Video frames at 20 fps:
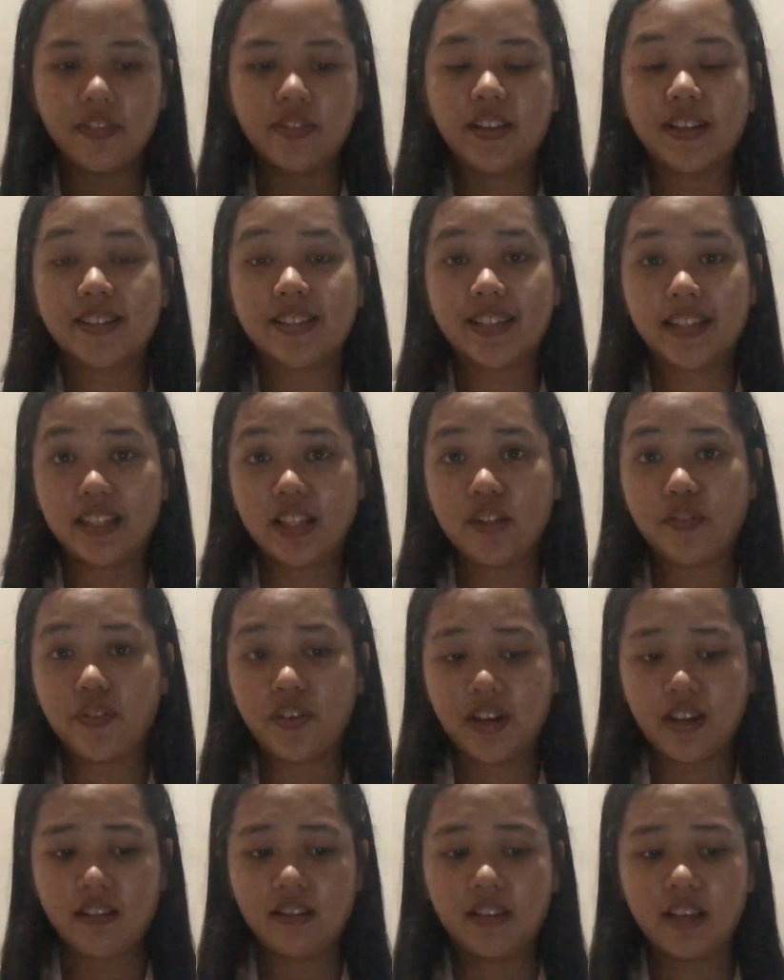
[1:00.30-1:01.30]
that
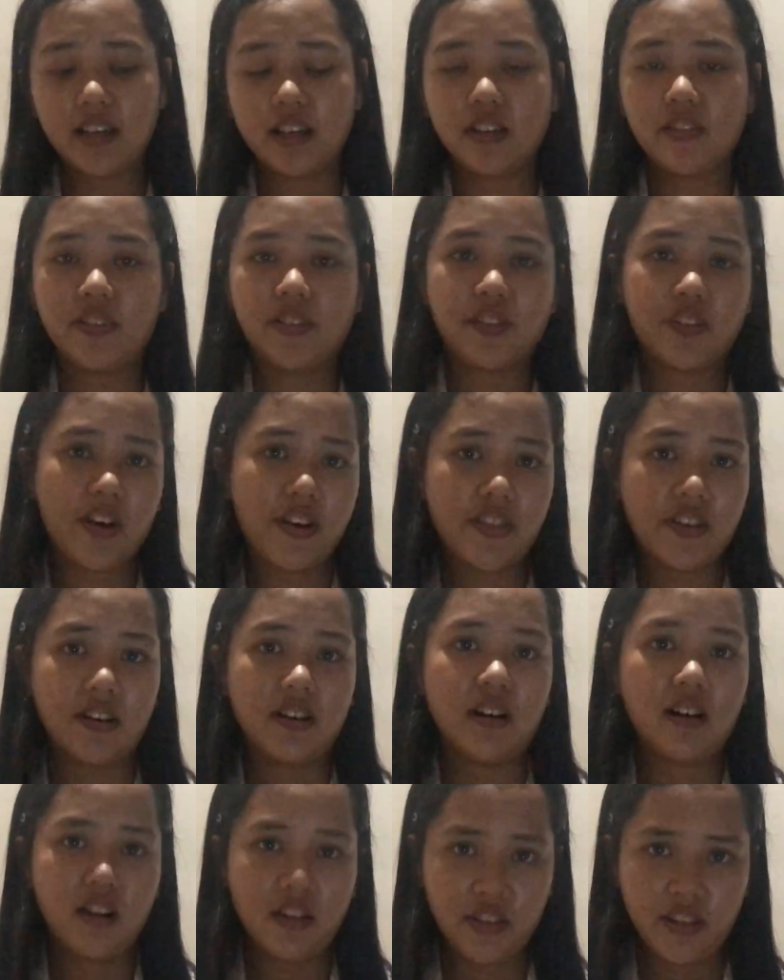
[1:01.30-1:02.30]
significantly greater
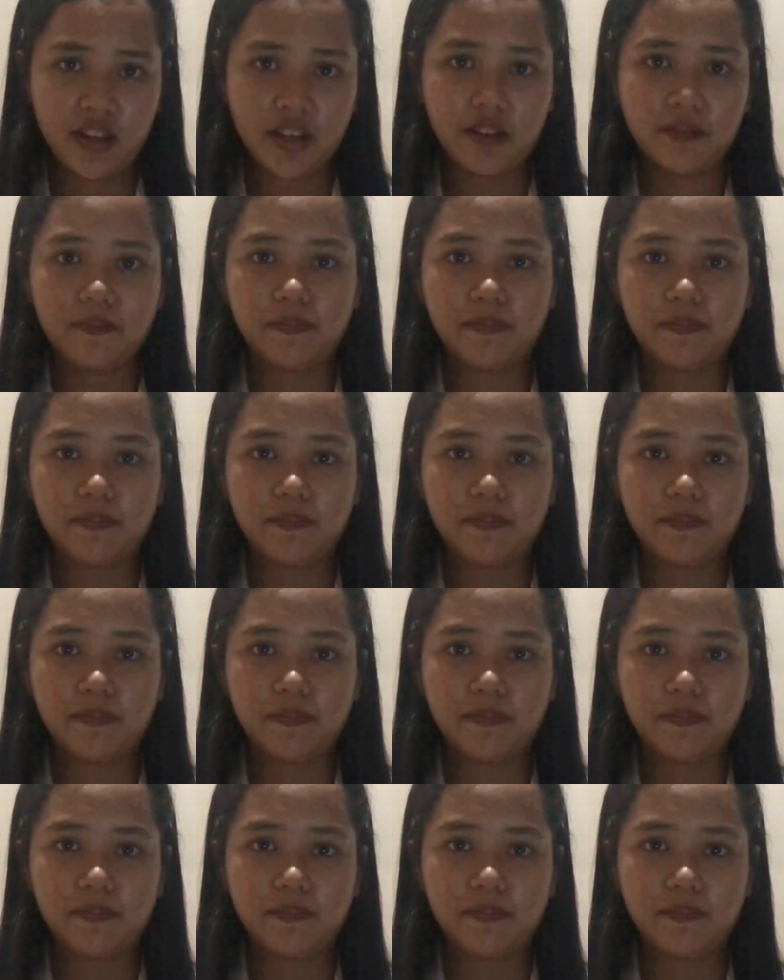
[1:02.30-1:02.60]
earning.